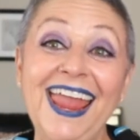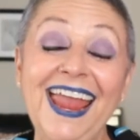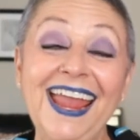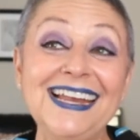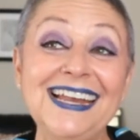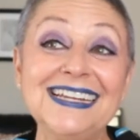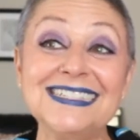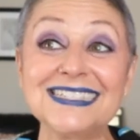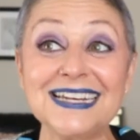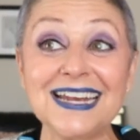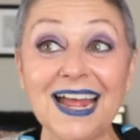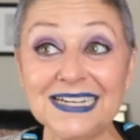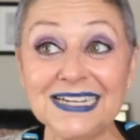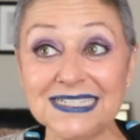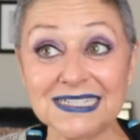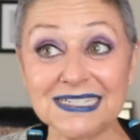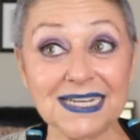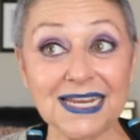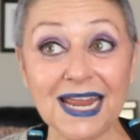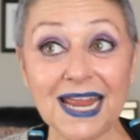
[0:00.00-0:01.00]
And it's not
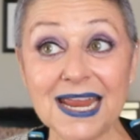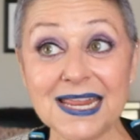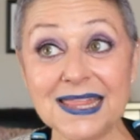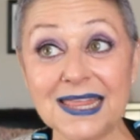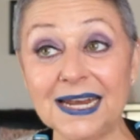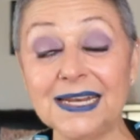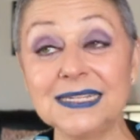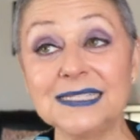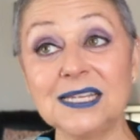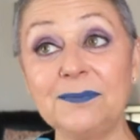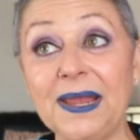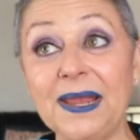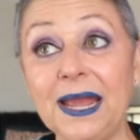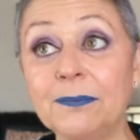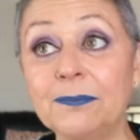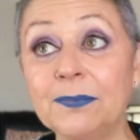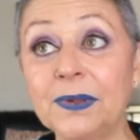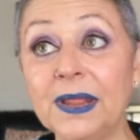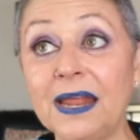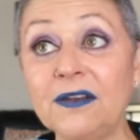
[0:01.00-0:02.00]
to say that it's a
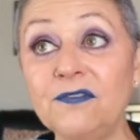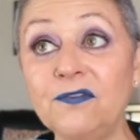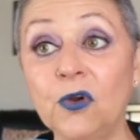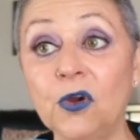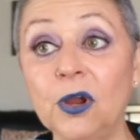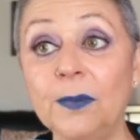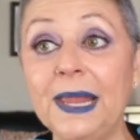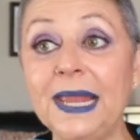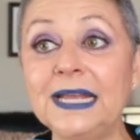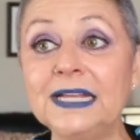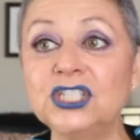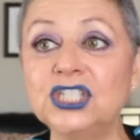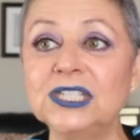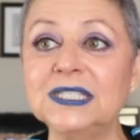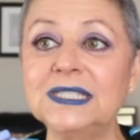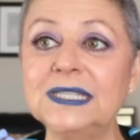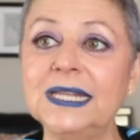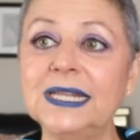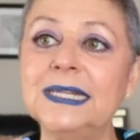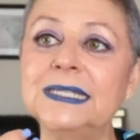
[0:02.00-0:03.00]
bad platform. It's
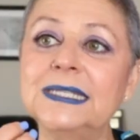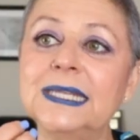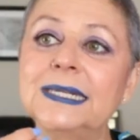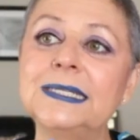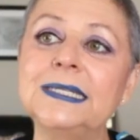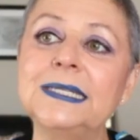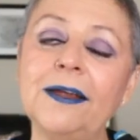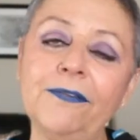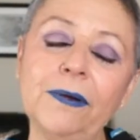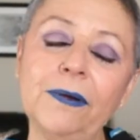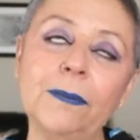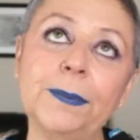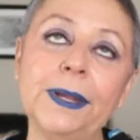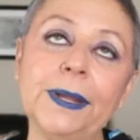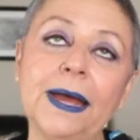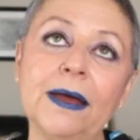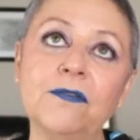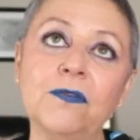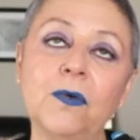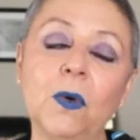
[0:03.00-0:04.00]
just that it's a different
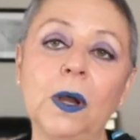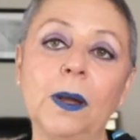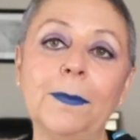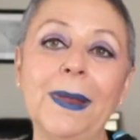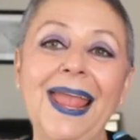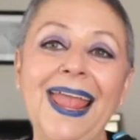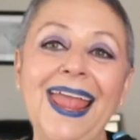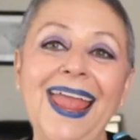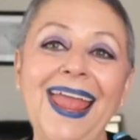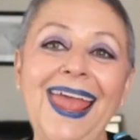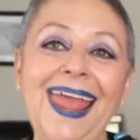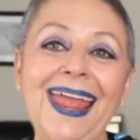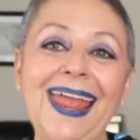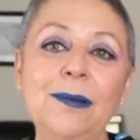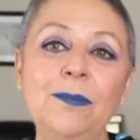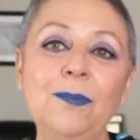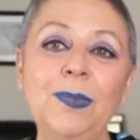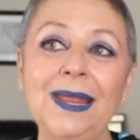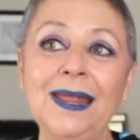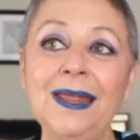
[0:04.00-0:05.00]
platform.
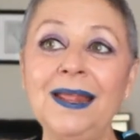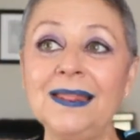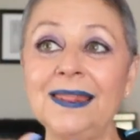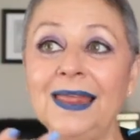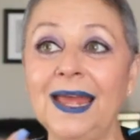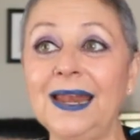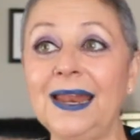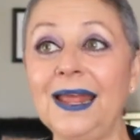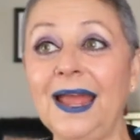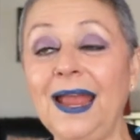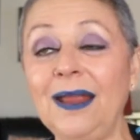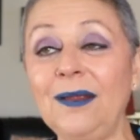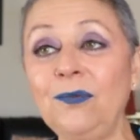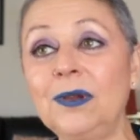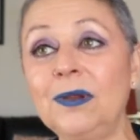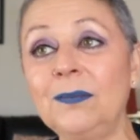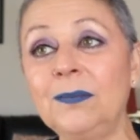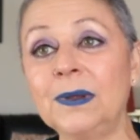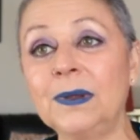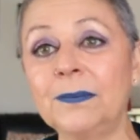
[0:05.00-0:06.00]
And being that I
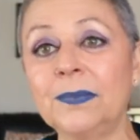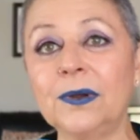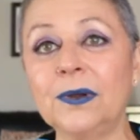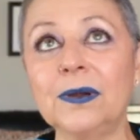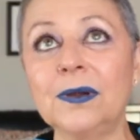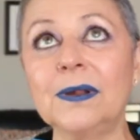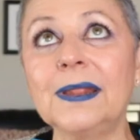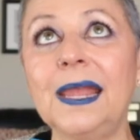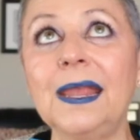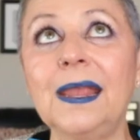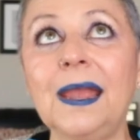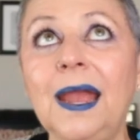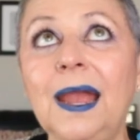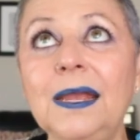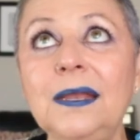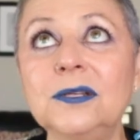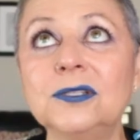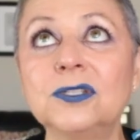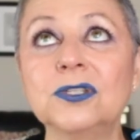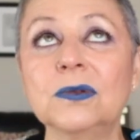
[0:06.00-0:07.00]
remember like I
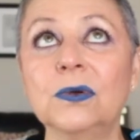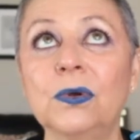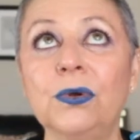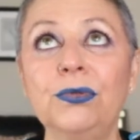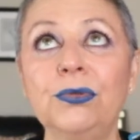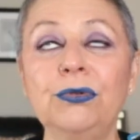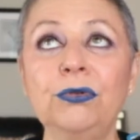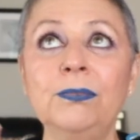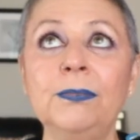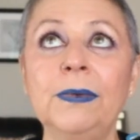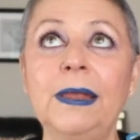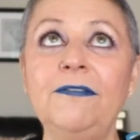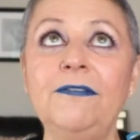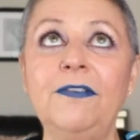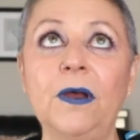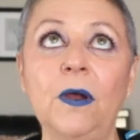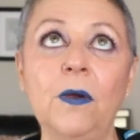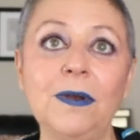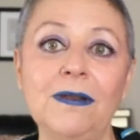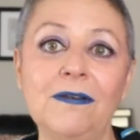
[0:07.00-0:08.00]
could scroll through my
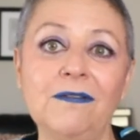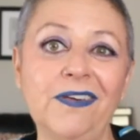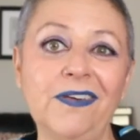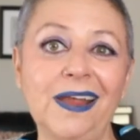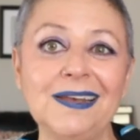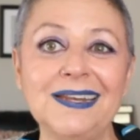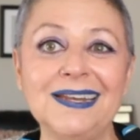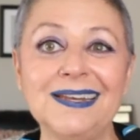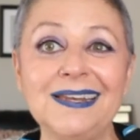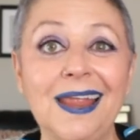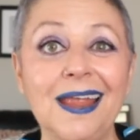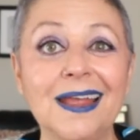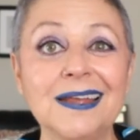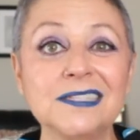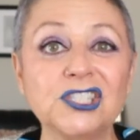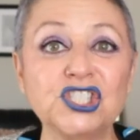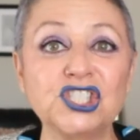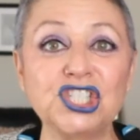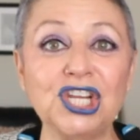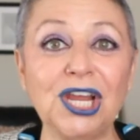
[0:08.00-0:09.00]
phone and find a
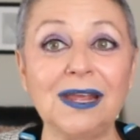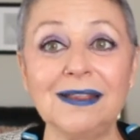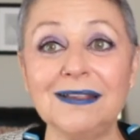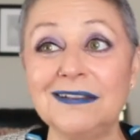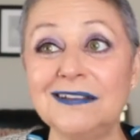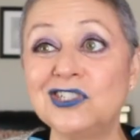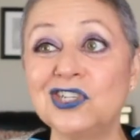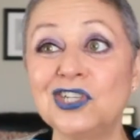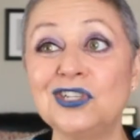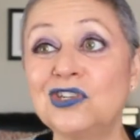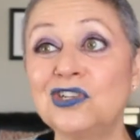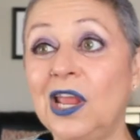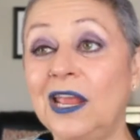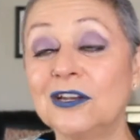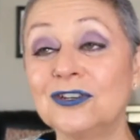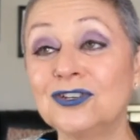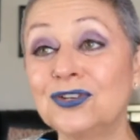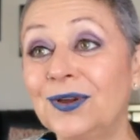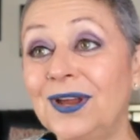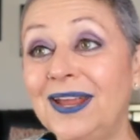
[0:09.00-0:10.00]
dance challenge and,
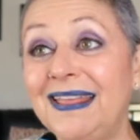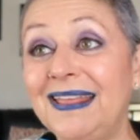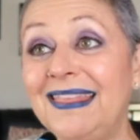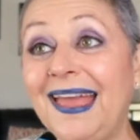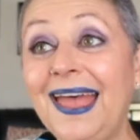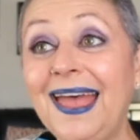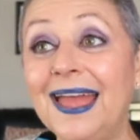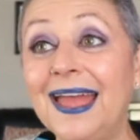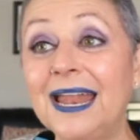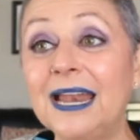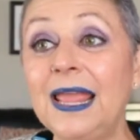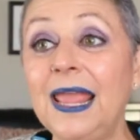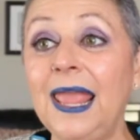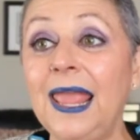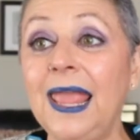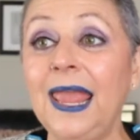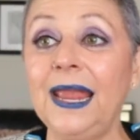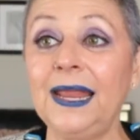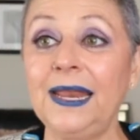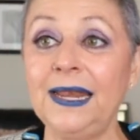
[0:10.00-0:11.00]
and try that.
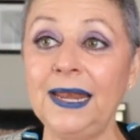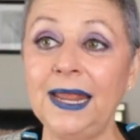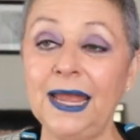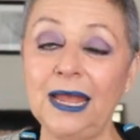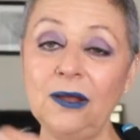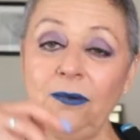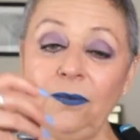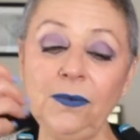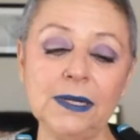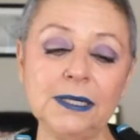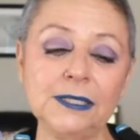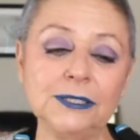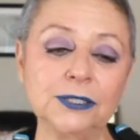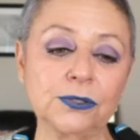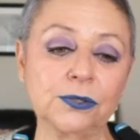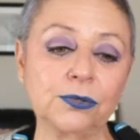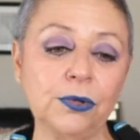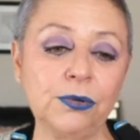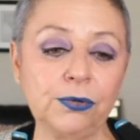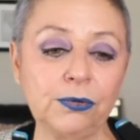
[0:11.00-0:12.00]
And now when I
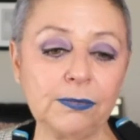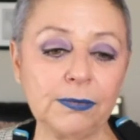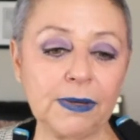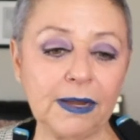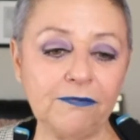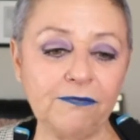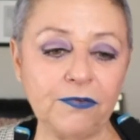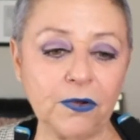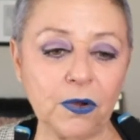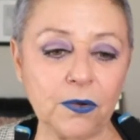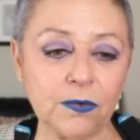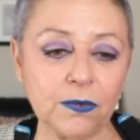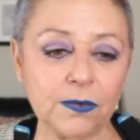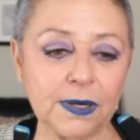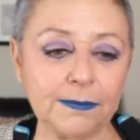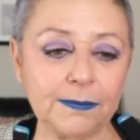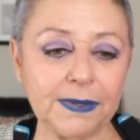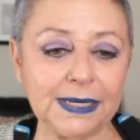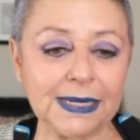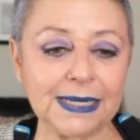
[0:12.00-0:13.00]
scroll through my phone,
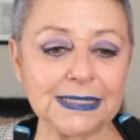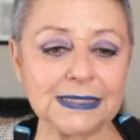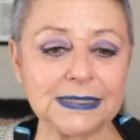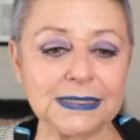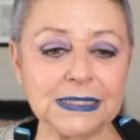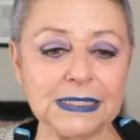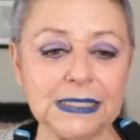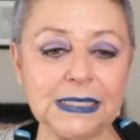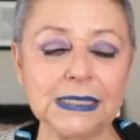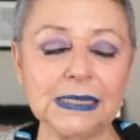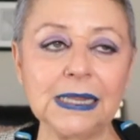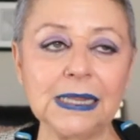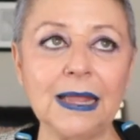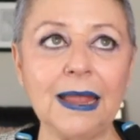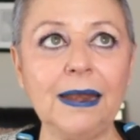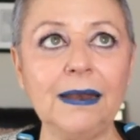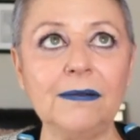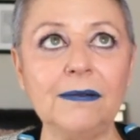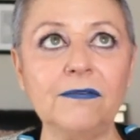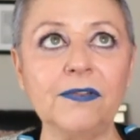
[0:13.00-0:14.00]
I mean, I see a
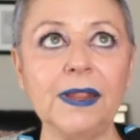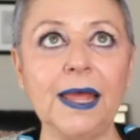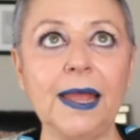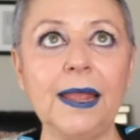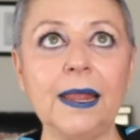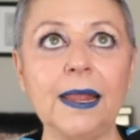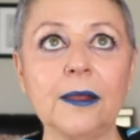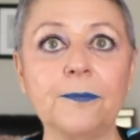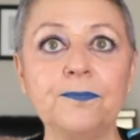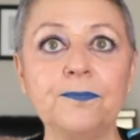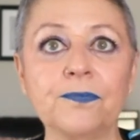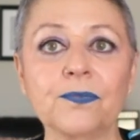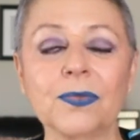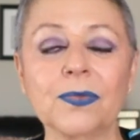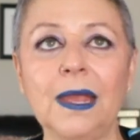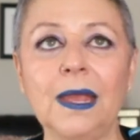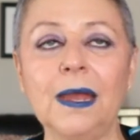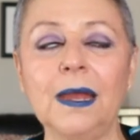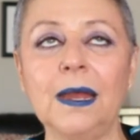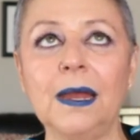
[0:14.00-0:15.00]
lot of like,
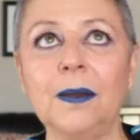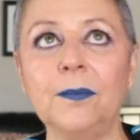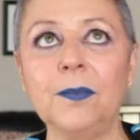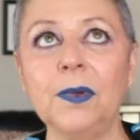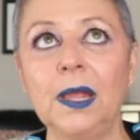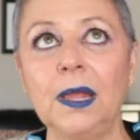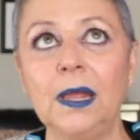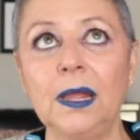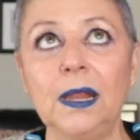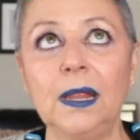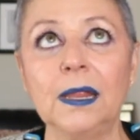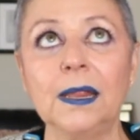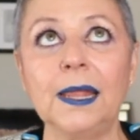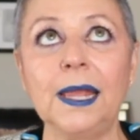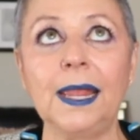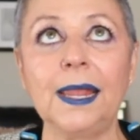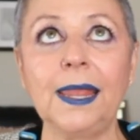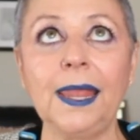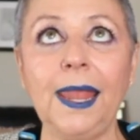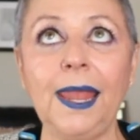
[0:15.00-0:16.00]
um,
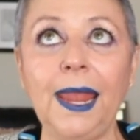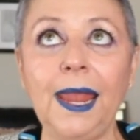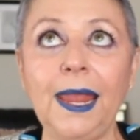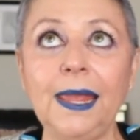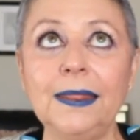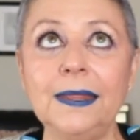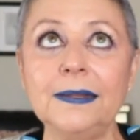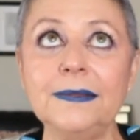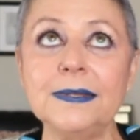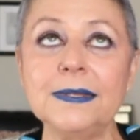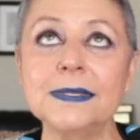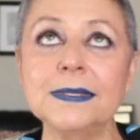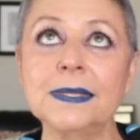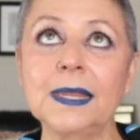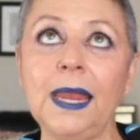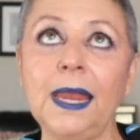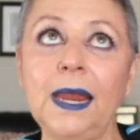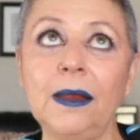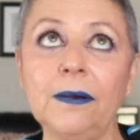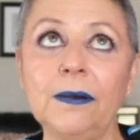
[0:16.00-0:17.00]
like, hey, this is
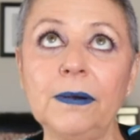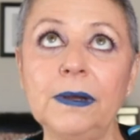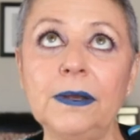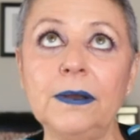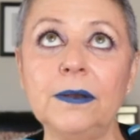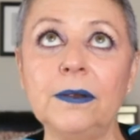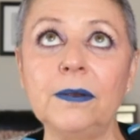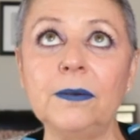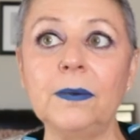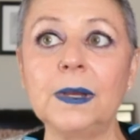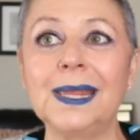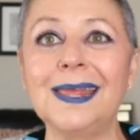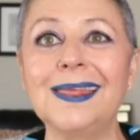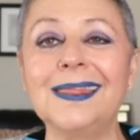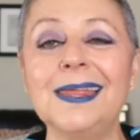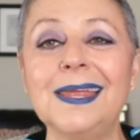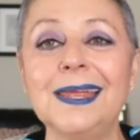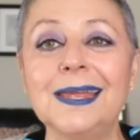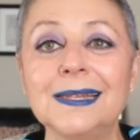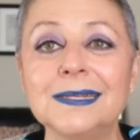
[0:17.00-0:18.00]
Karen doing
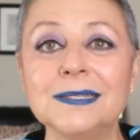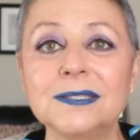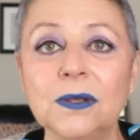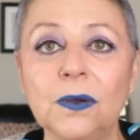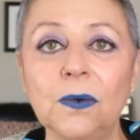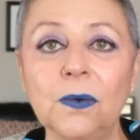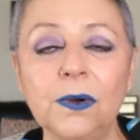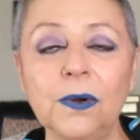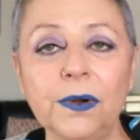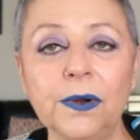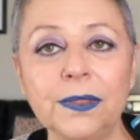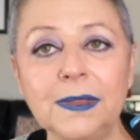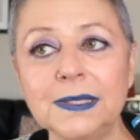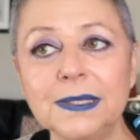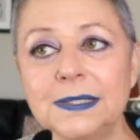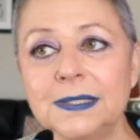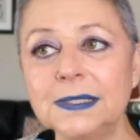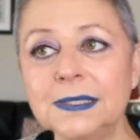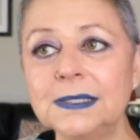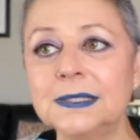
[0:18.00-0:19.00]
this, or
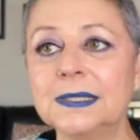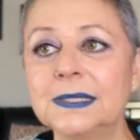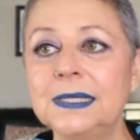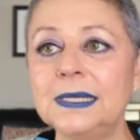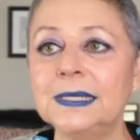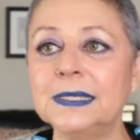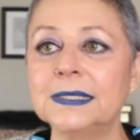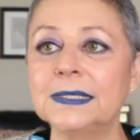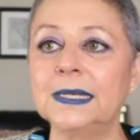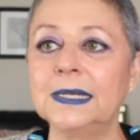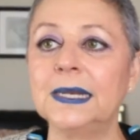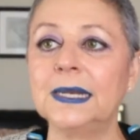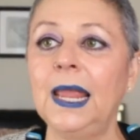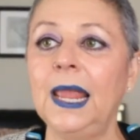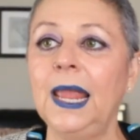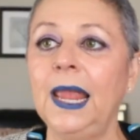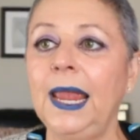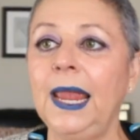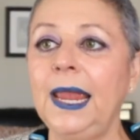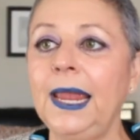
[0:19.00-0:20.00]
this is this. And,
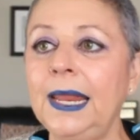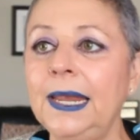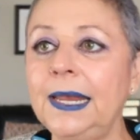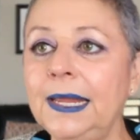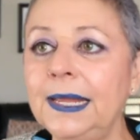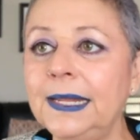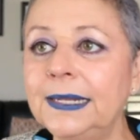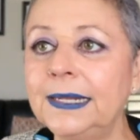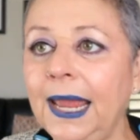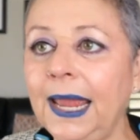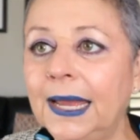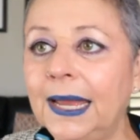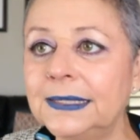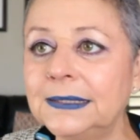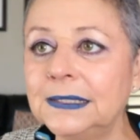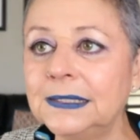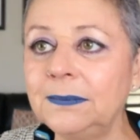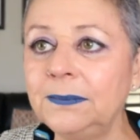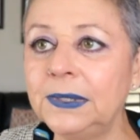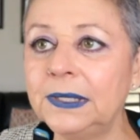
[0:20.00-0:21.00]
and it
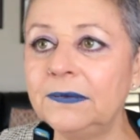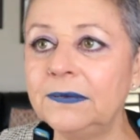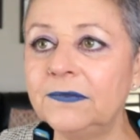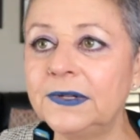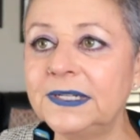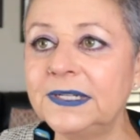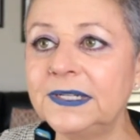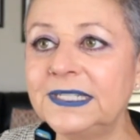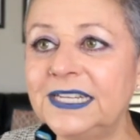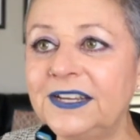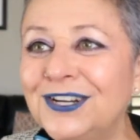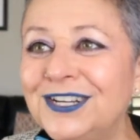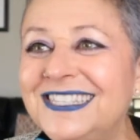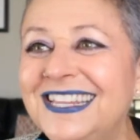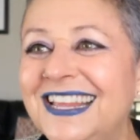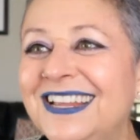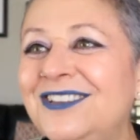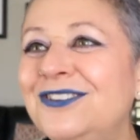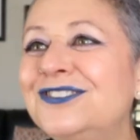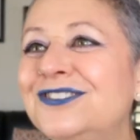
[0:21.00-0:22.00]
hasn't been, Tiffers,
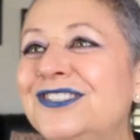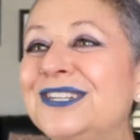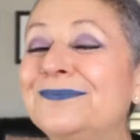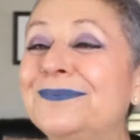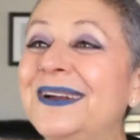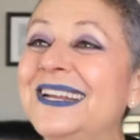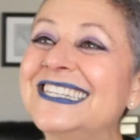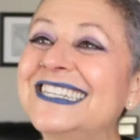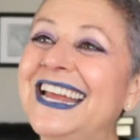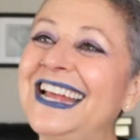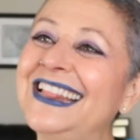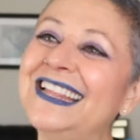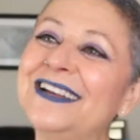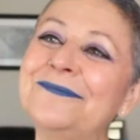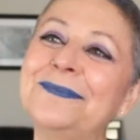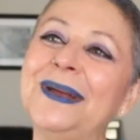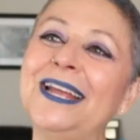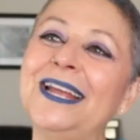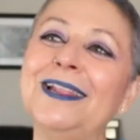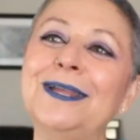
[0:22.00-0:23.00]
thank you so much. I
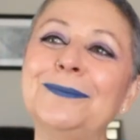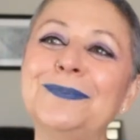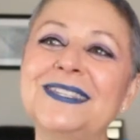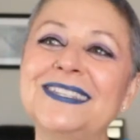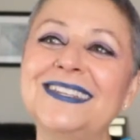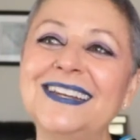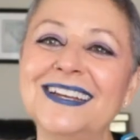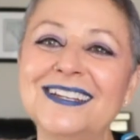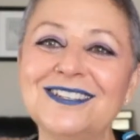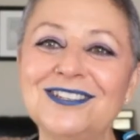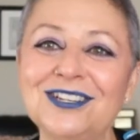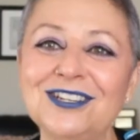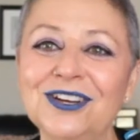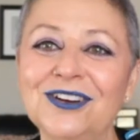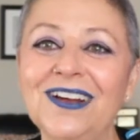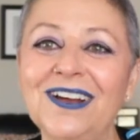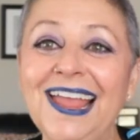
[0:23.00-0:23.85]
love my lipstick too